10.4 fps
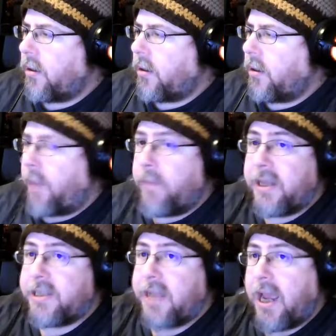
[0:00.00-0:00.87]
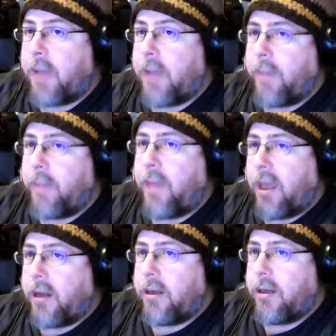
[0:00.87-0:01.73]
I mistap my
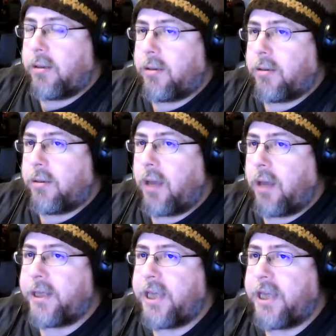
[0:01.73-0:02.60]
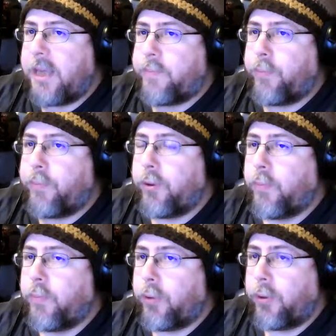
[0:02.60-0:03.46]
mana. I keep
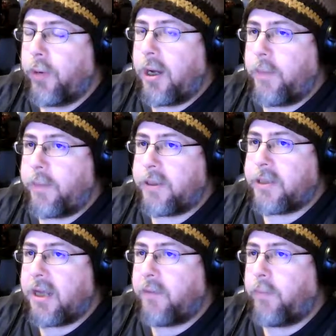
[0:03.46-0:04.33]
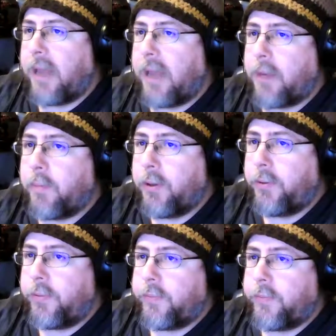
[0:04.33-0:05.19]
blue up instead of
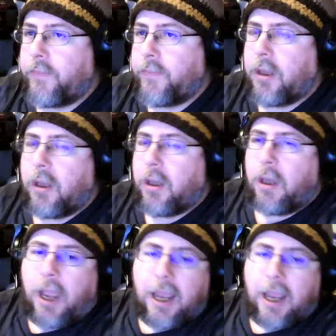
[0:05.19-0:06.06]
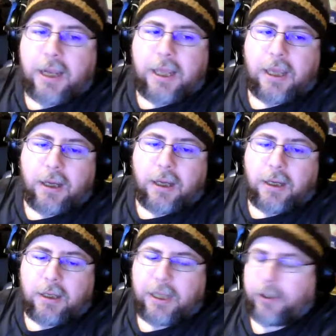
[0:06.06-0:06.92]
black-blue. And he
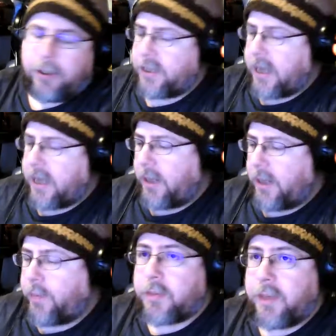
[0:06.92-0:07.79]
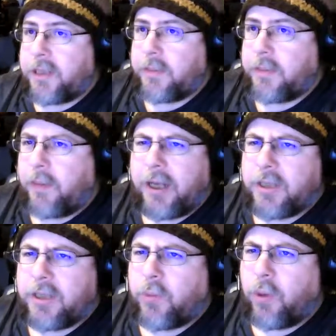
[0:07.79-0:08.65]
looks at it. He puts me to
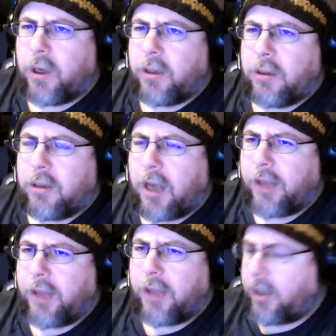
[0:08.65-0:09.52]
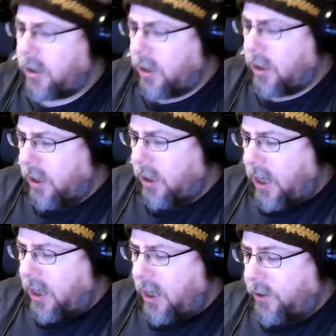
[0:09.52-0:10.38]
-1, I think.
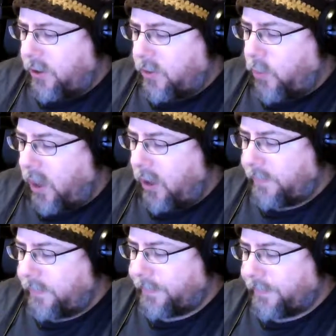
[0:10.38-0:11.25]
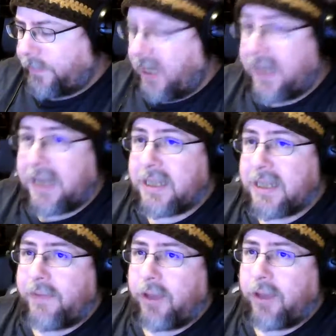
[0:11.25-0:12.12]
And he goes, well, I guess I
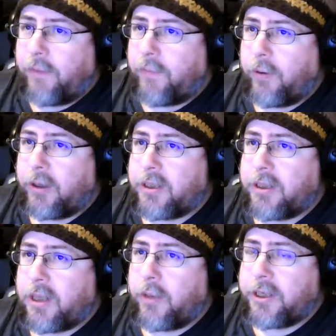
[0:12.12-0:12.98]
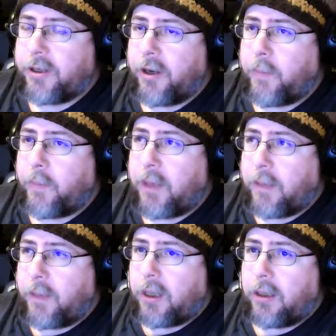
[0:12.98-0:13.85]
have to go for it because otherwise you're going to beat
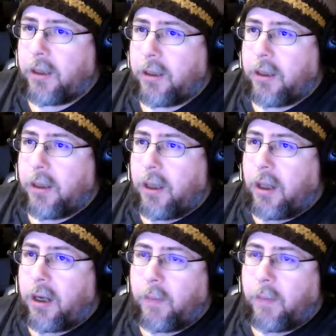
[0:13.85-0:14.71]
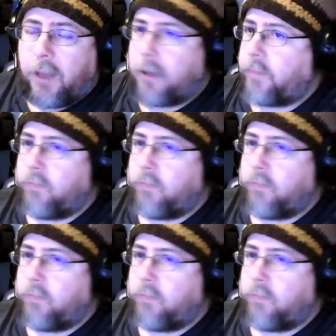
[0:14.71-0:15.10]
me. And I'm like,